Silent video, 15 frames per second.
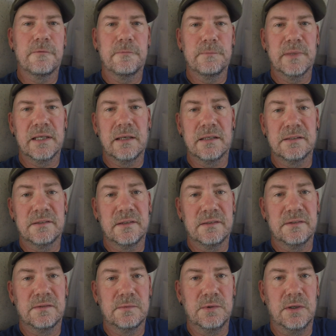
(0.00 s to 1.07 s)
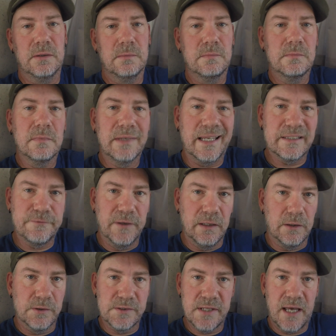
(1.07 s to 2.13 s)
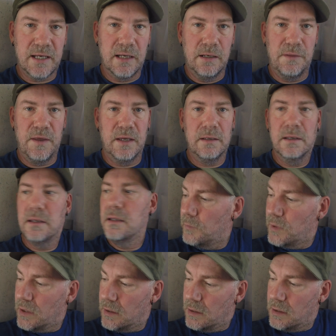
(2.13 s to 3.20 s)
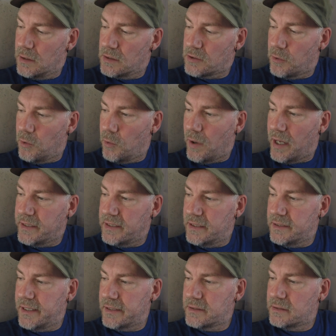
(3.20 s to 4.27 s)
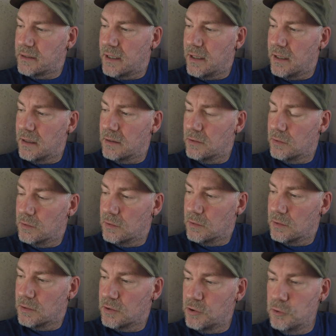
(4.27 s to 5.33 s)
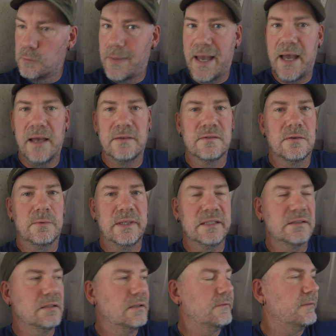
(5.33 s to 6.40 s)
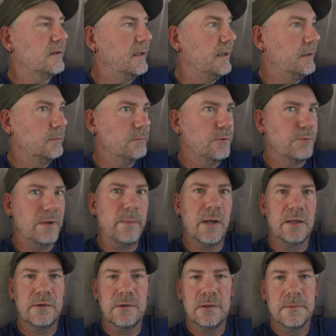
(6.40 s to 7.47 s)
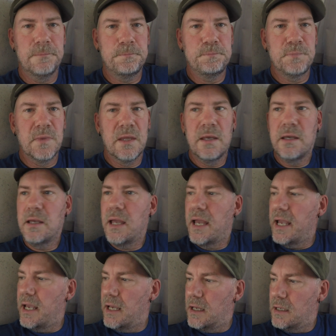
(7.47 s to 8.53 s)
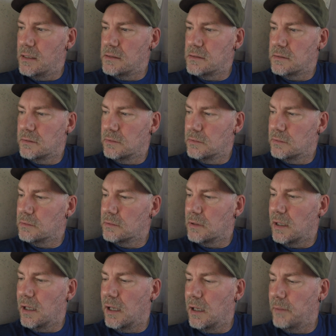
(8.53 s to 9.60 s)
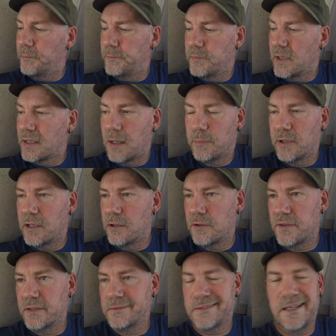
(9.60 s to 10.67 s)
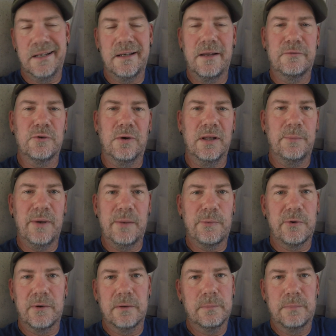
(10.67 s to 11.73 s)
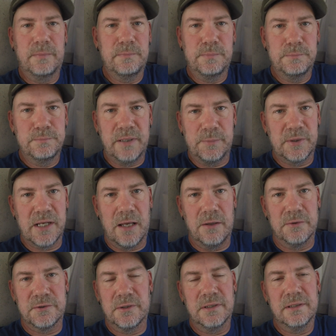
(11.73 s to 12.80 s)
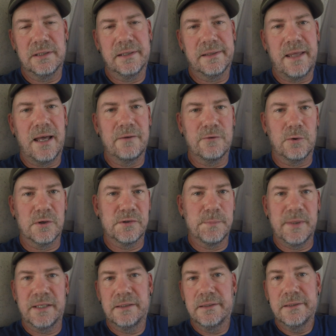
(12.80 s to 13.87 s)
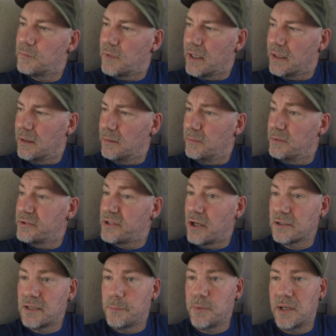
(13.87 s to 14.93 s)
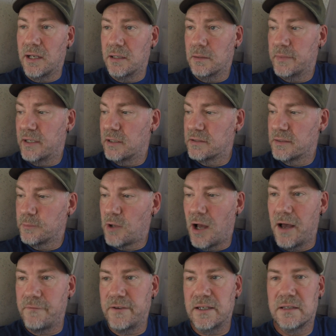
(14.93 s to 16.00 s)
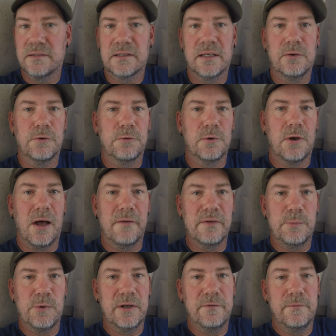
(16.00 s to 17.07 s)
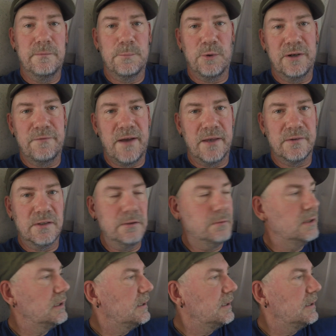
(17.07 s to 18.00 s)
because it's, less fillers, that kind of thing. So I did get 2 bags, so he's good for like 3 months. And a couple other things. They didn't have toilet paper or paper towels or anything like that, of course, but I stocked up a little bit on some coffee because I go through coffee pretty fast too.